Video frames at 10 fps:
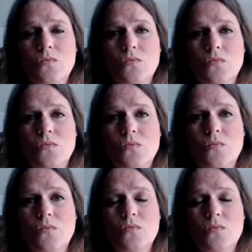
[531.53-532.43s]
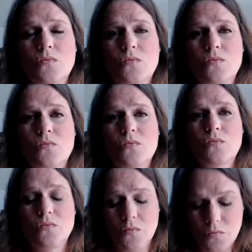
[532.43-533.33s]

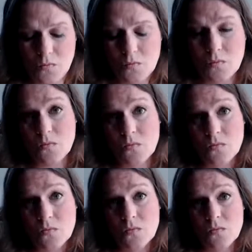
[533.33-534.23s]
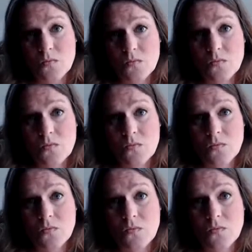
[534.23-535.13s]

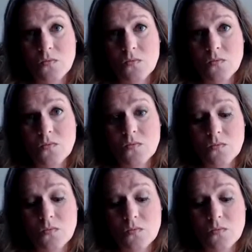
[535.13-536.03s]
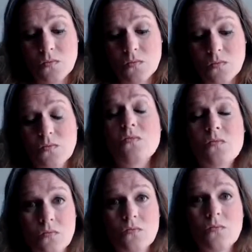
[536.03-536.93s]

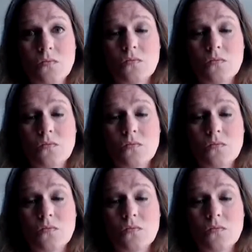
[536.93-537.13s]
No words are spoken by the person on screen.